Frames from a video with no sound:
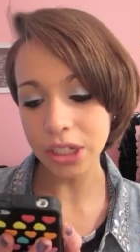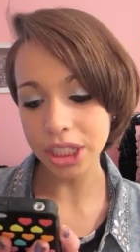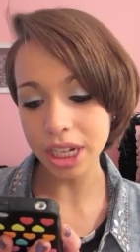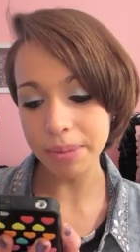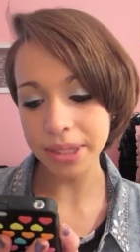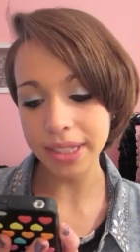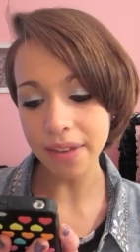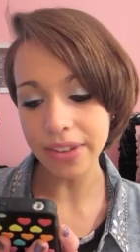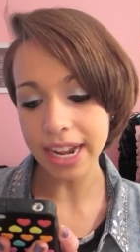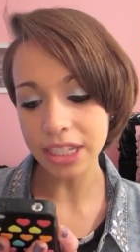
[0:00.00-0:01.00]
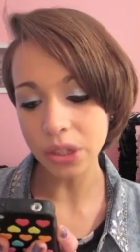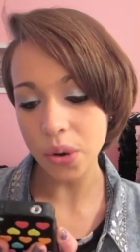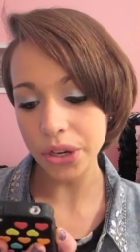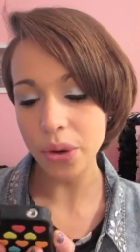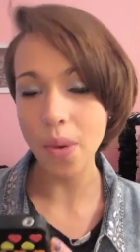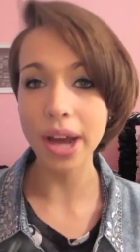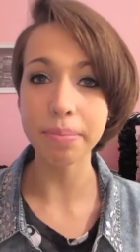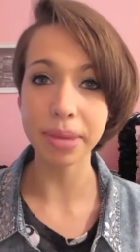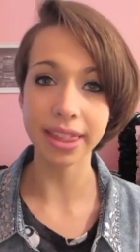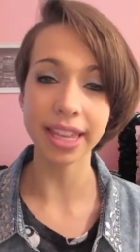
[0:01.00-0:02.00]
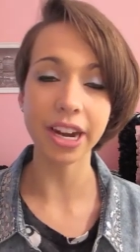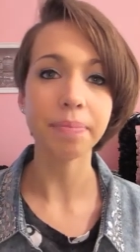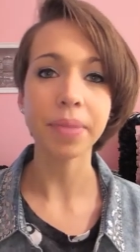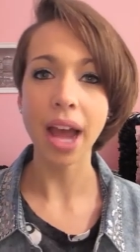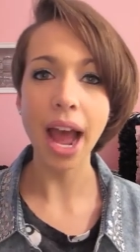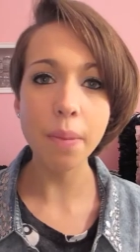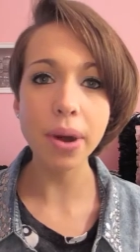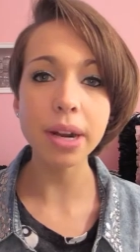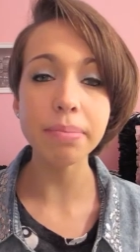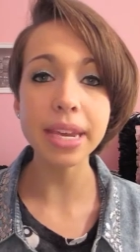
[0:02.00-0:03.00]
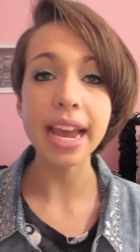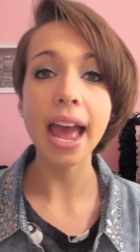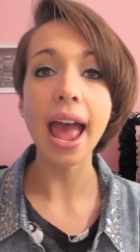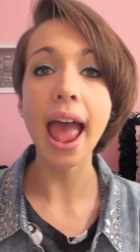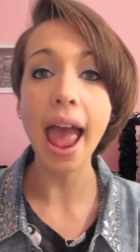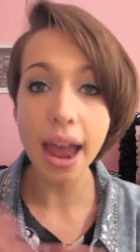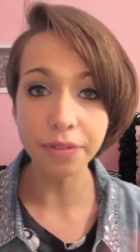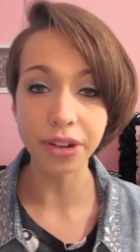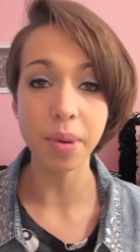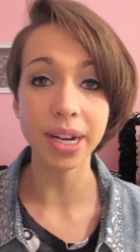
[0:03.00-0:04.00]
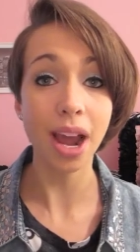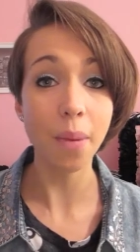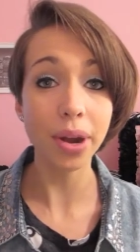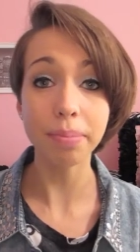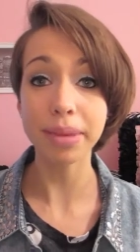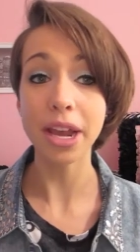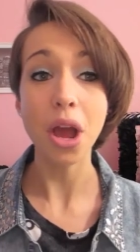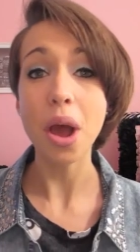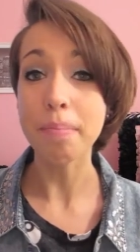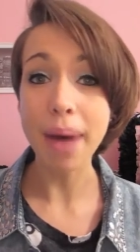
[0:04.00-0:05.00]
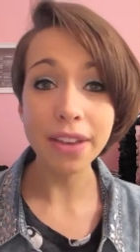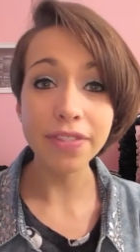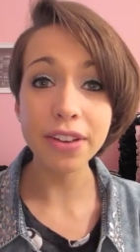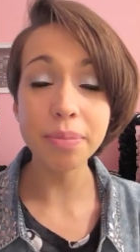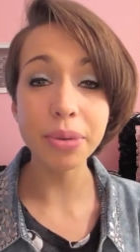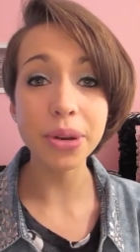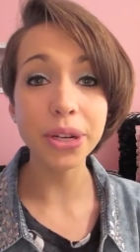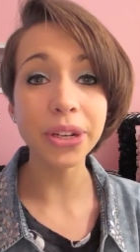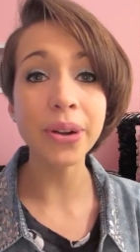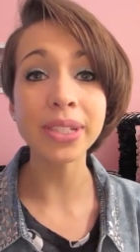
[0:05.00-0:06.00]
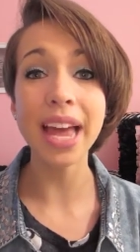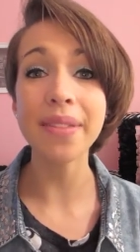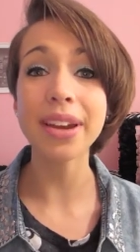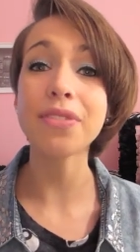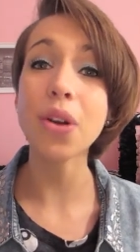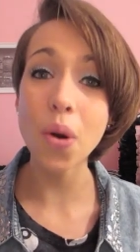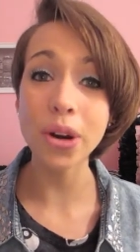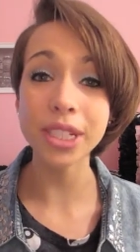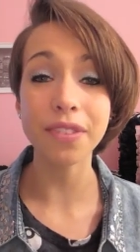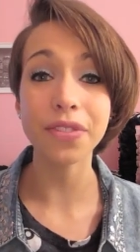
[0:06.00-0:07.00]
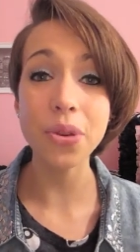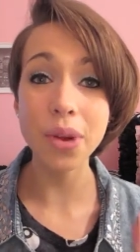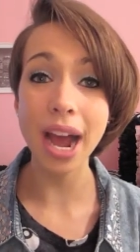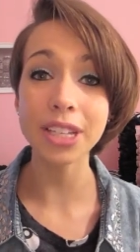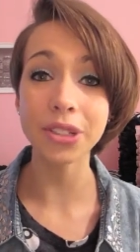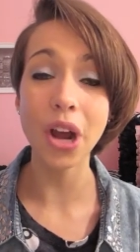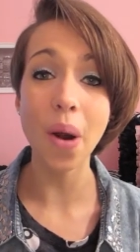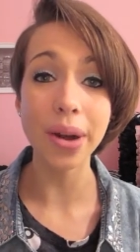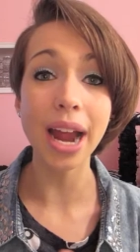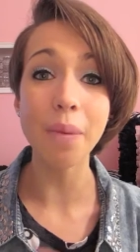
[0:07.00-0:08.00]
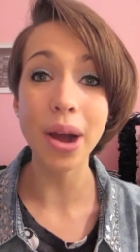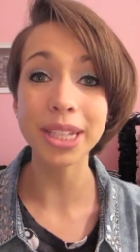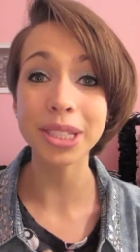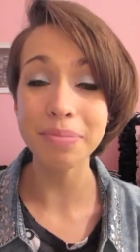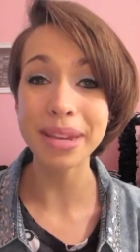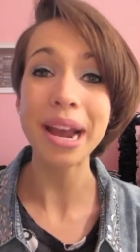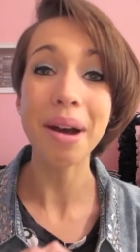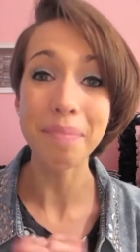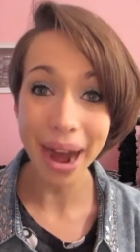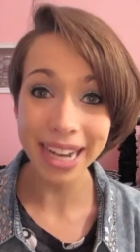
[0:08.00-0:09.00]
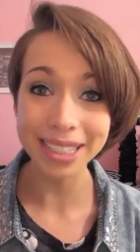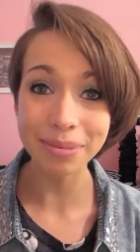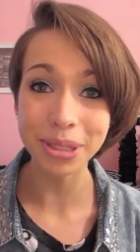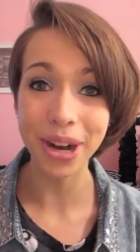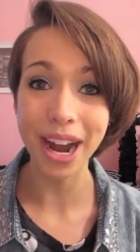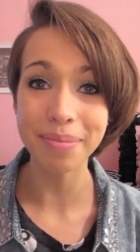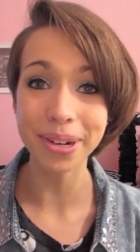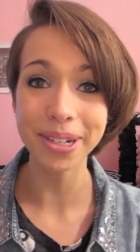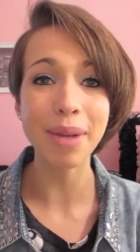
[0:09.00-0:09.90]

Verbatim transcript: Question number seven is who do you wanna meet there? I wanna meet everybody. I want to meet my favorite beauty gurus, and then of course, if you guys are going, I want to meet my subscribers.